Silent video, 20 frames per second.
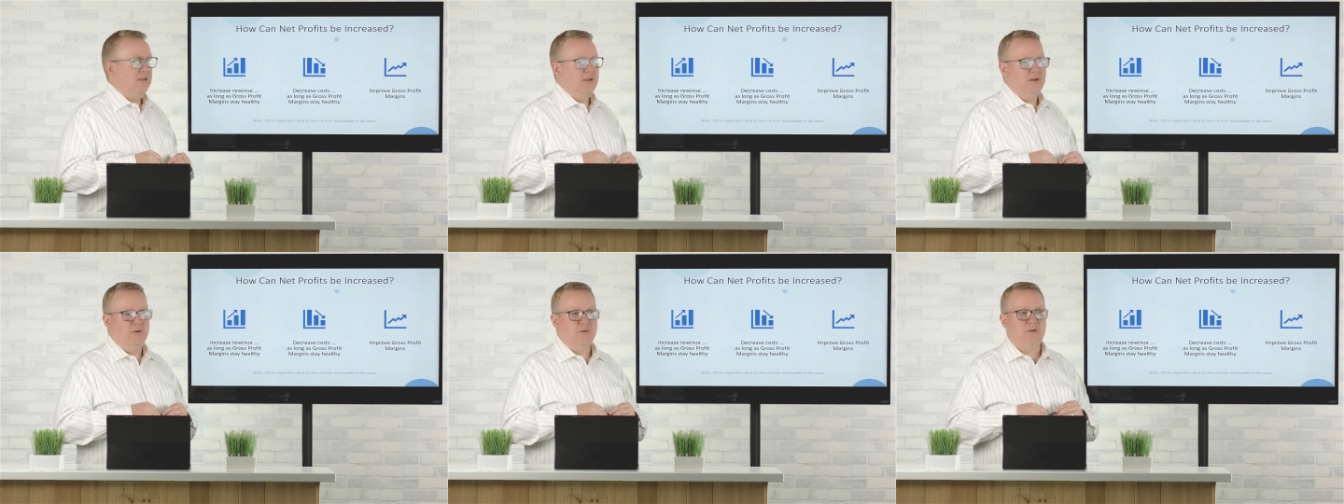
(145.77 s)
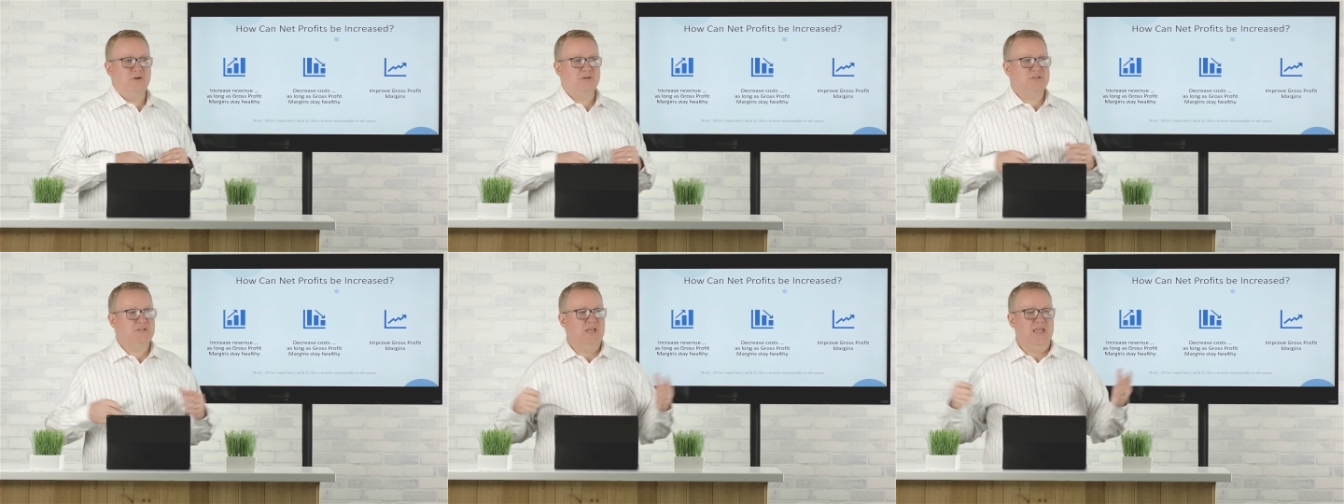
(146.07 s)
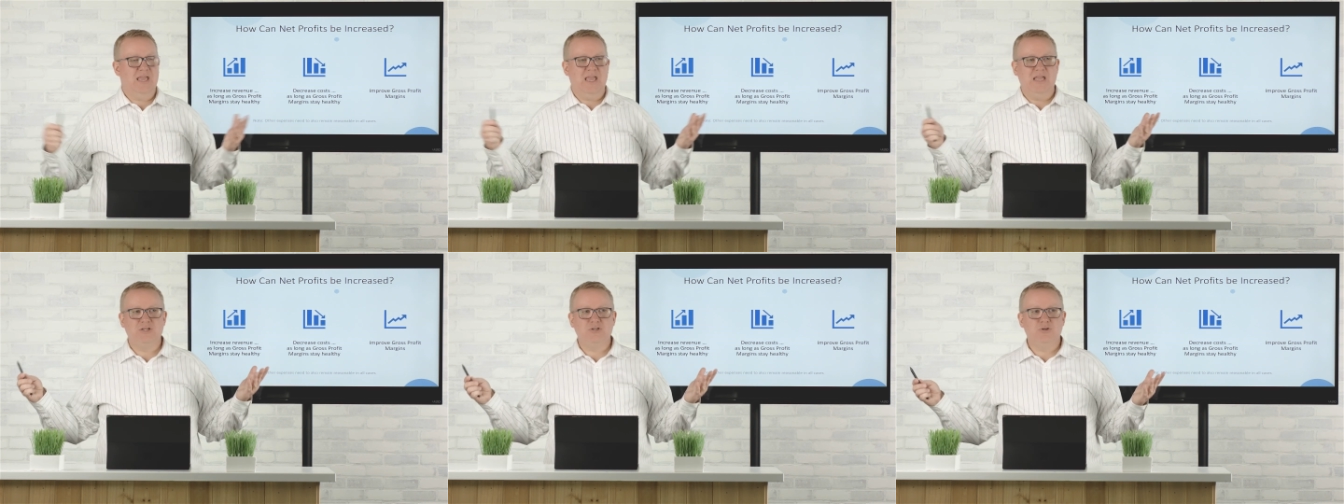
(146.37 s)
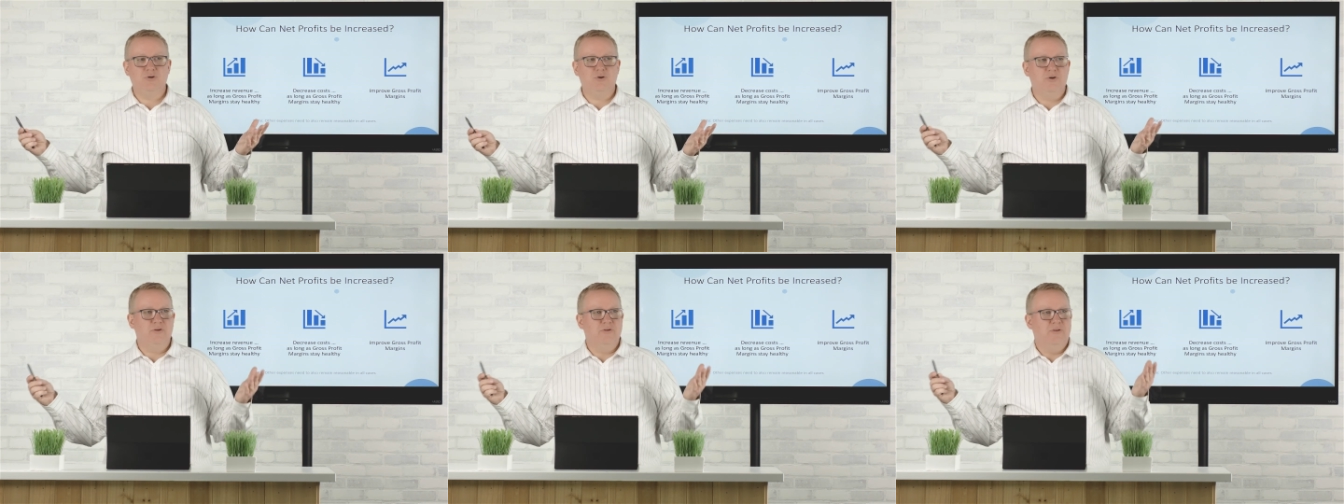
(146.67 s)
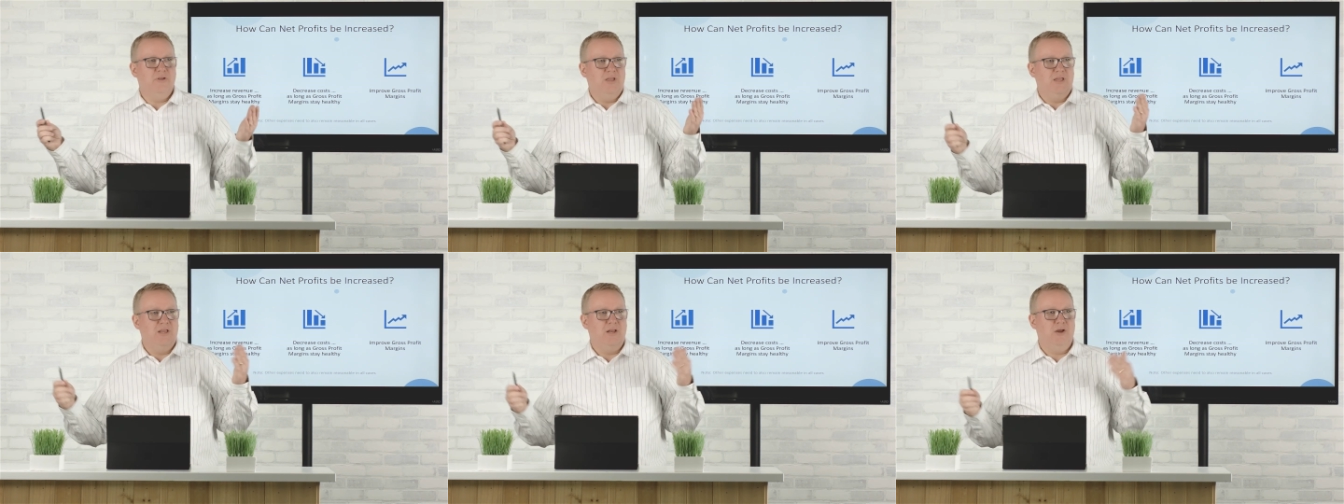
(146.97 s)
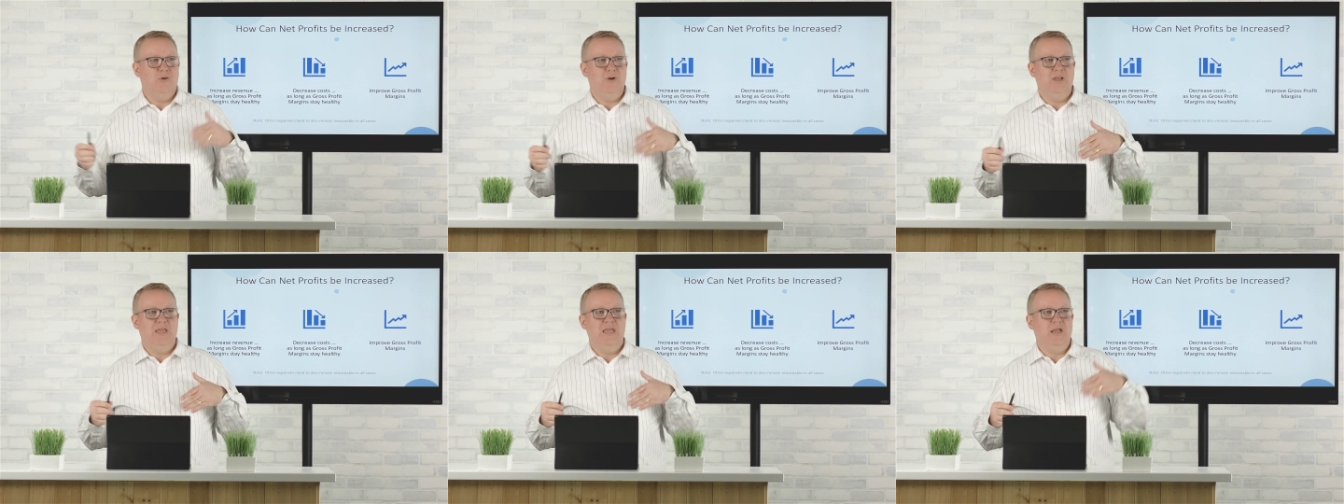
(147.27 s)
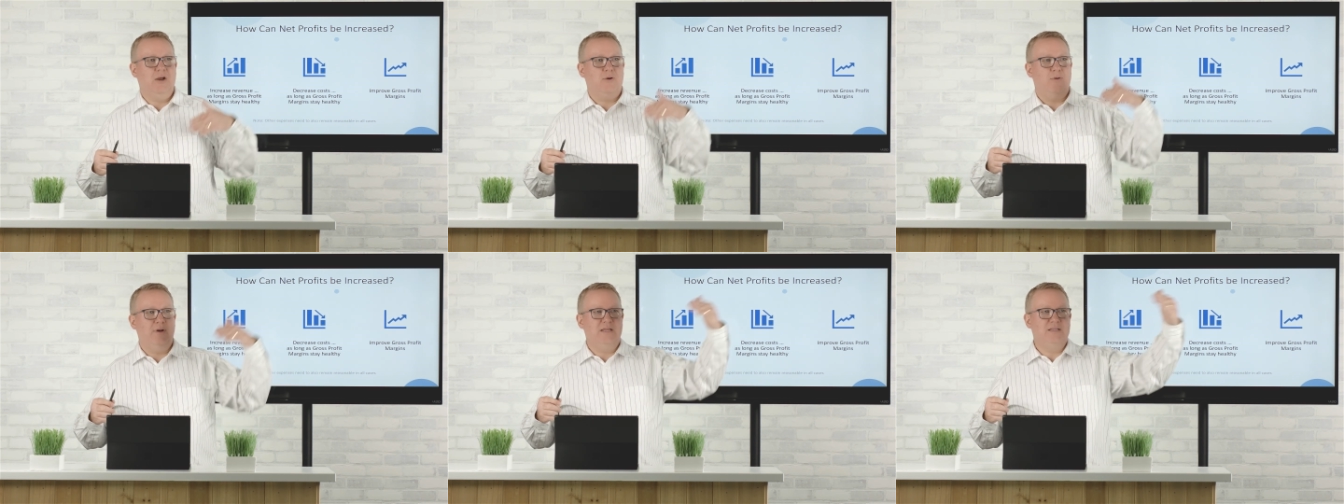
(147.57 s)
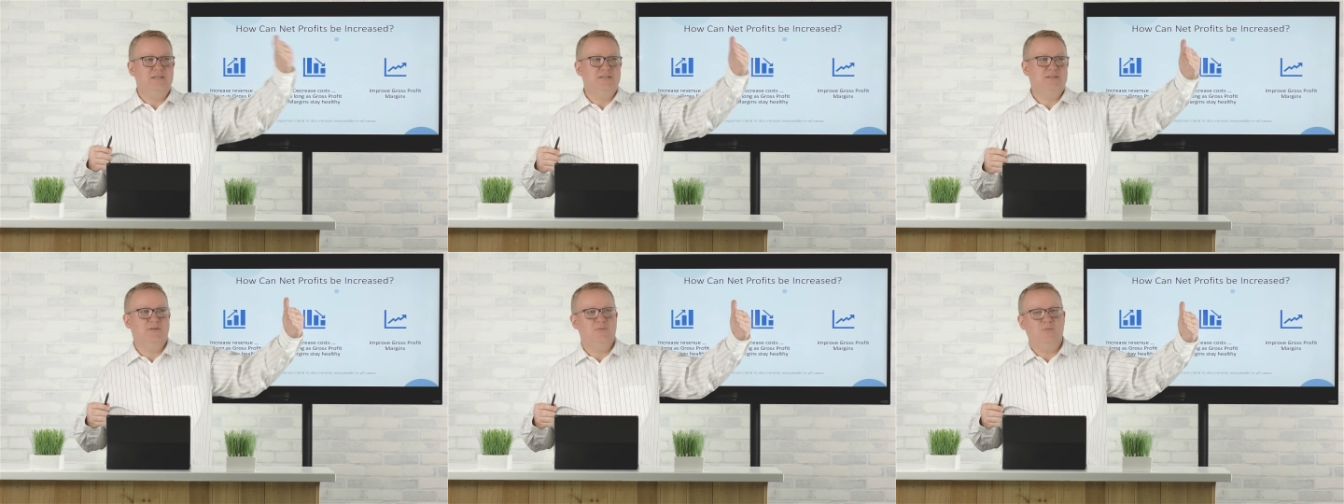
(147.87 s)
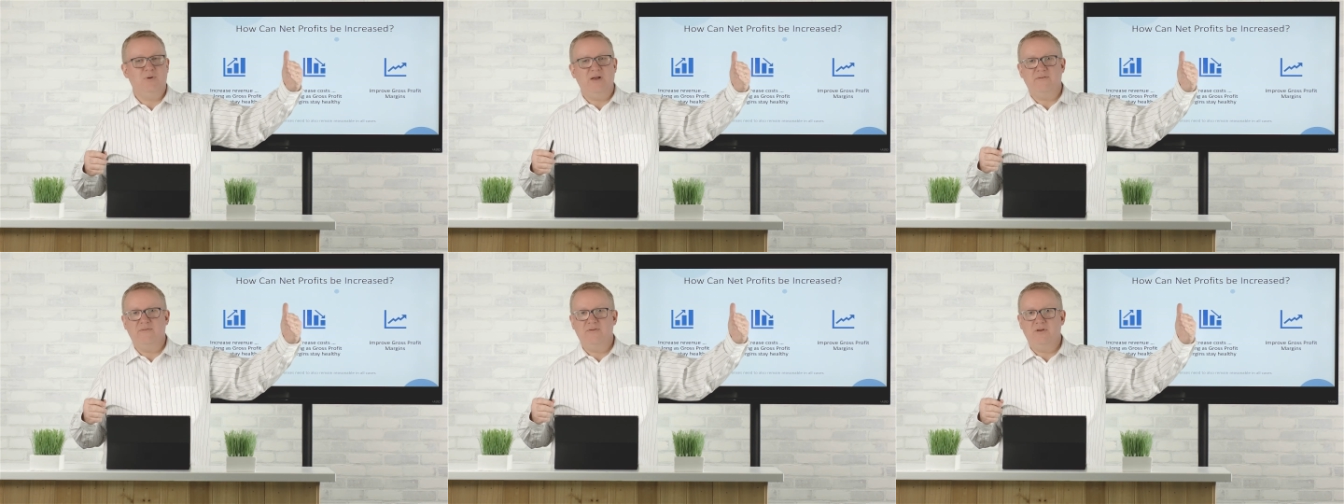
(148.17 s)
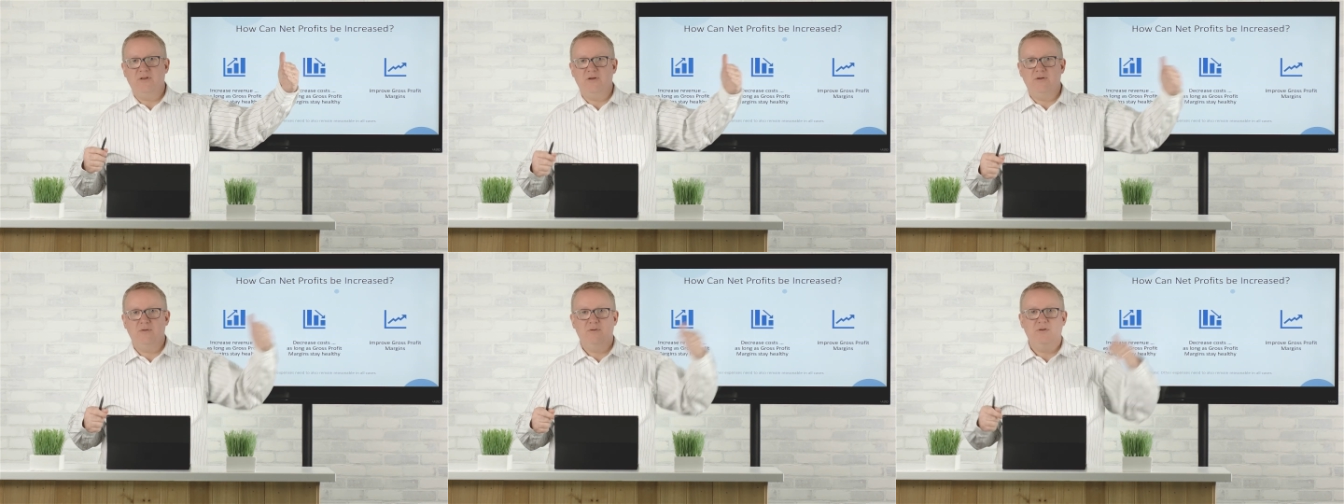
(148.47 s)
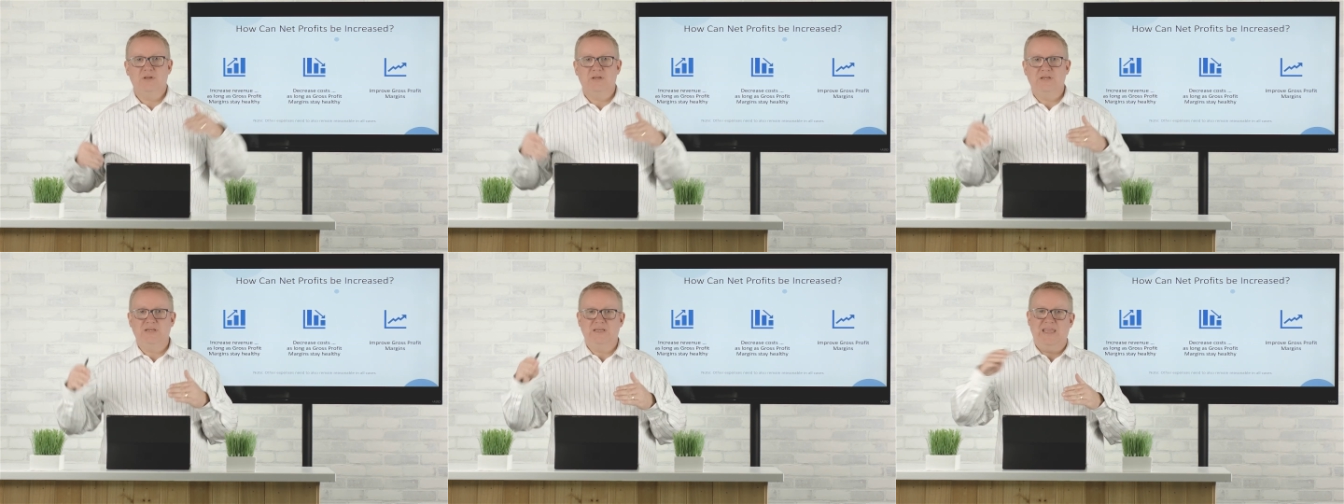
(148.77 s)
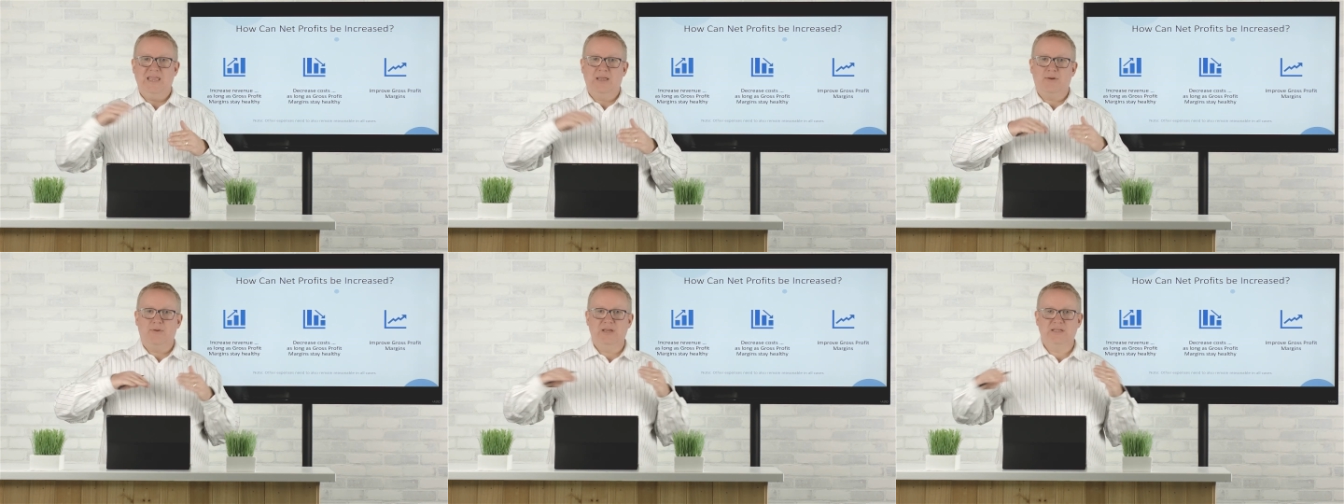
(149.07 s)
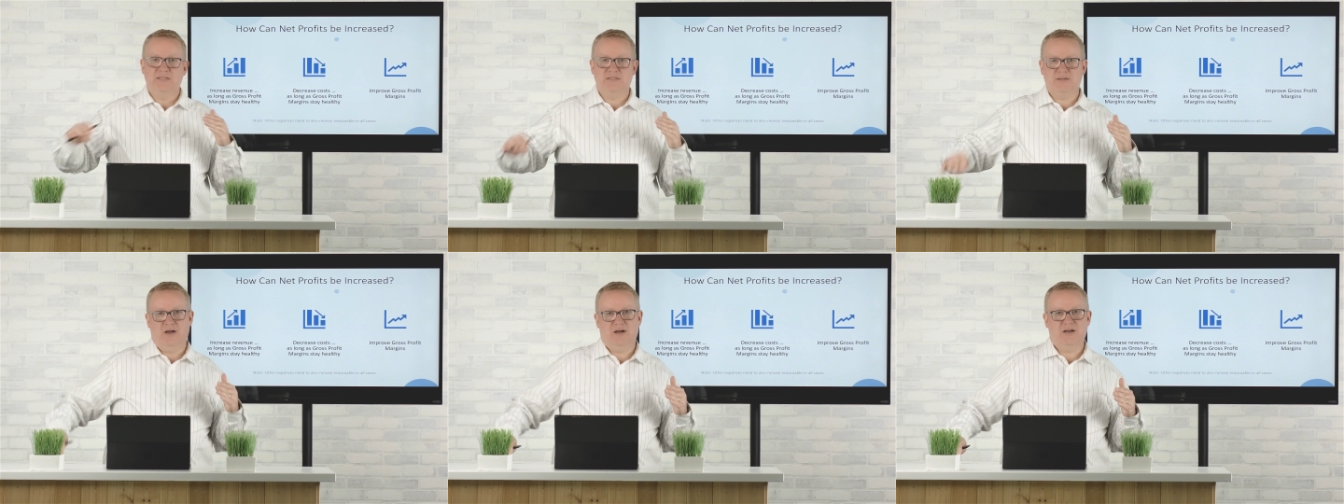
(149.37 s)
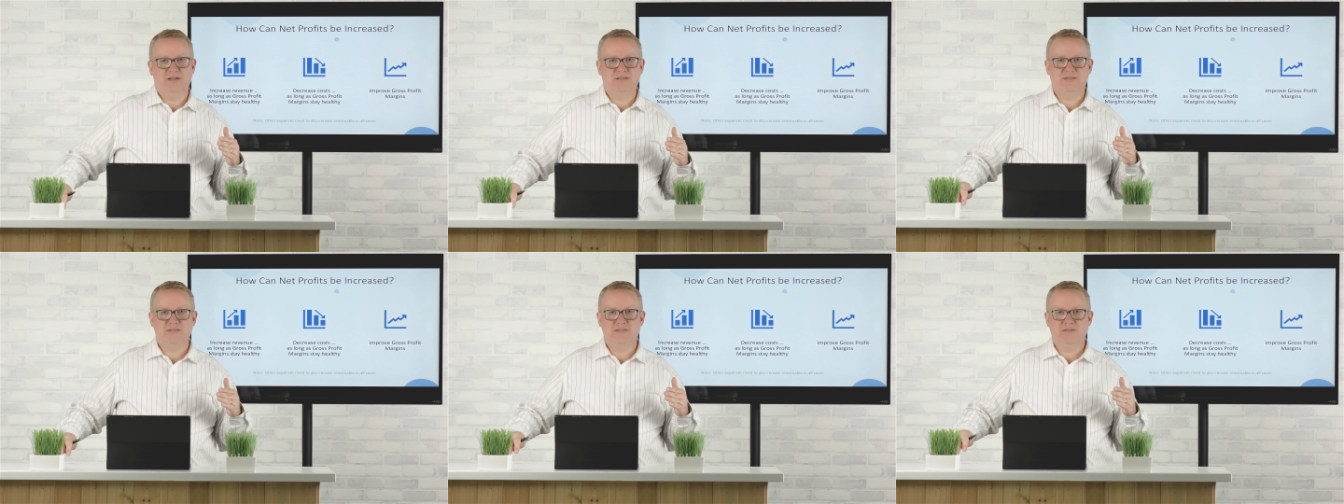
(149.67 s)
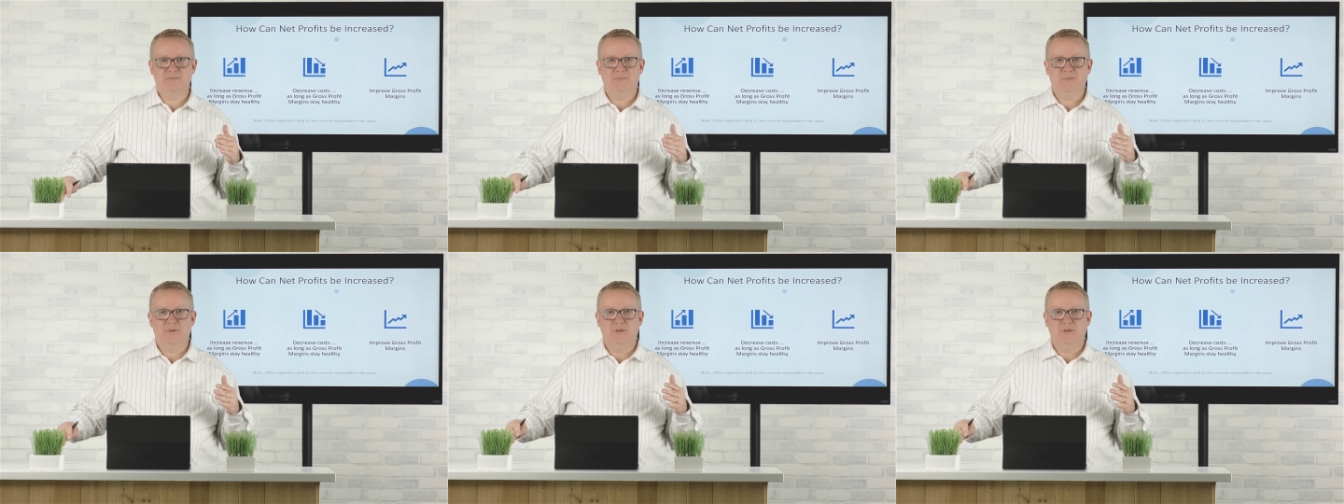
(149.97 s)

You know, there's the age-old, you know, increase revenue, decrease costs,